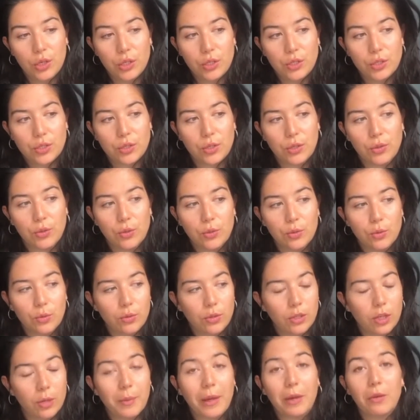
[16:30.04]
to
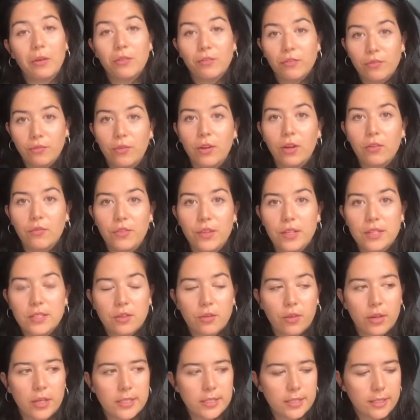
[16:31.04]
come out of this
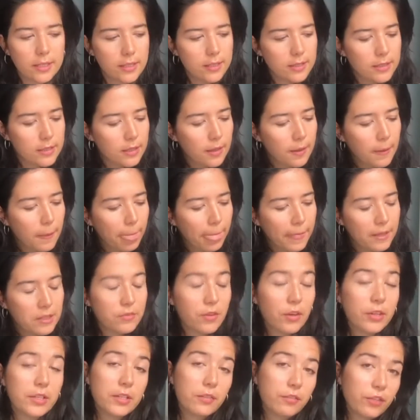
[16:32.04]
crisis. It's
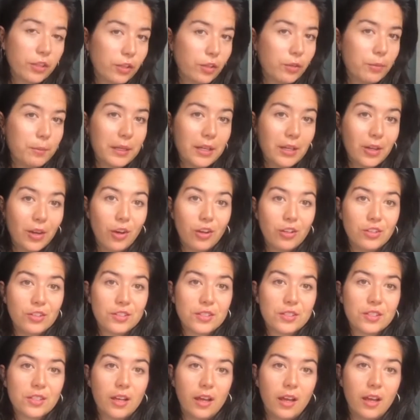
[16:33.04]
very difficult
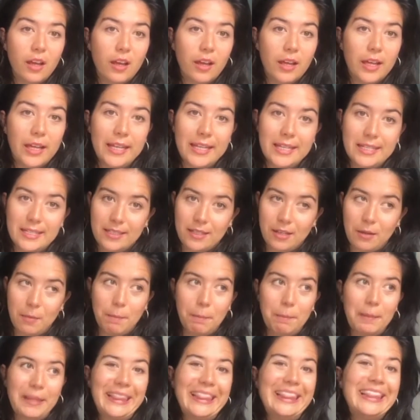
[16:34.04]
because it's
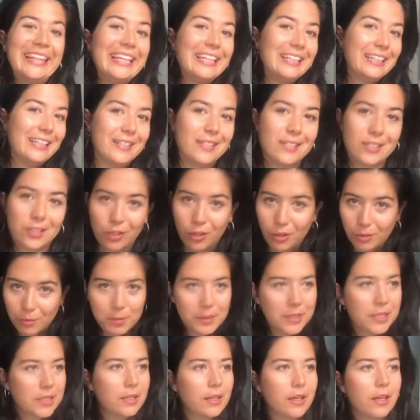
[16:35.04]
completely
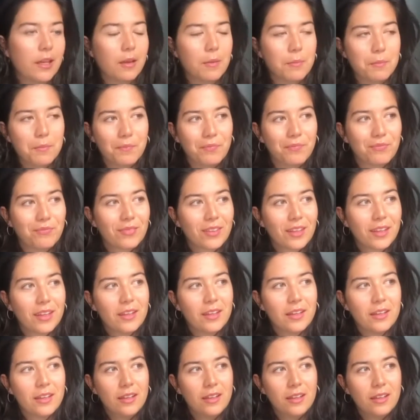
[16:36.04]
stopped. And
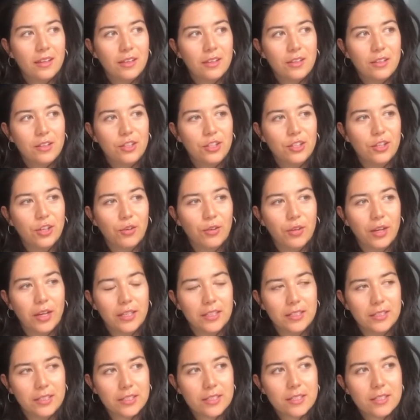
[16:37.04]

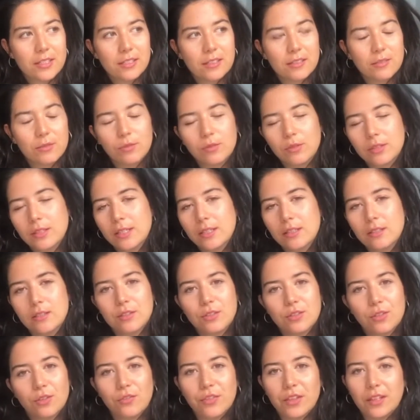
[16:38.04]
the
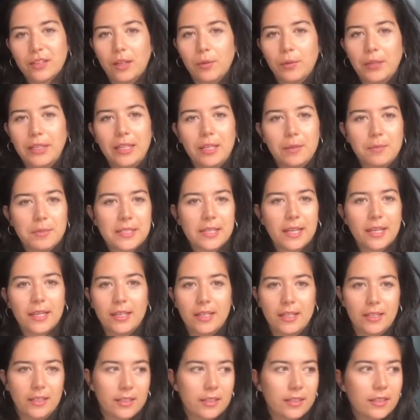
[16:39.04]
sort of thing that we keep
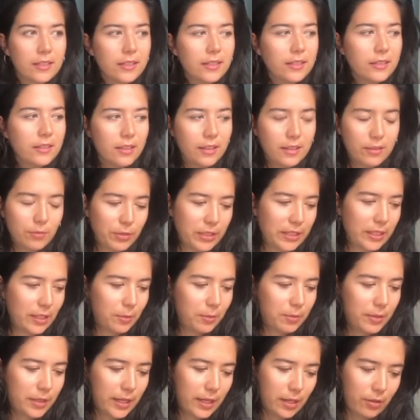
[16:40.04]
saying, that we
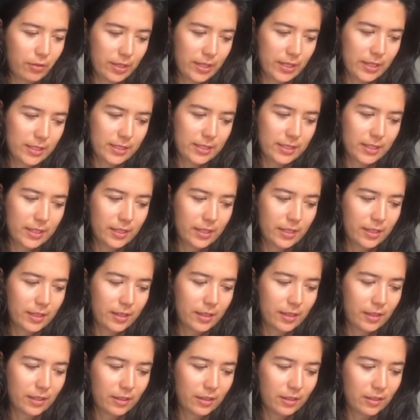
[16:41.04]
keep hearing, is
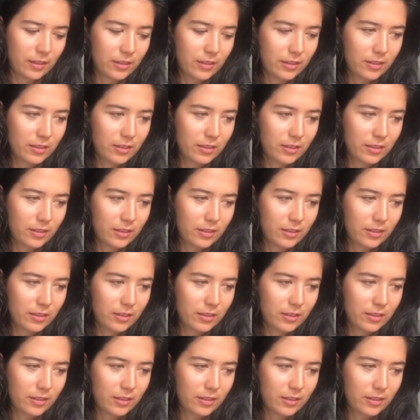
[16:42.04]
that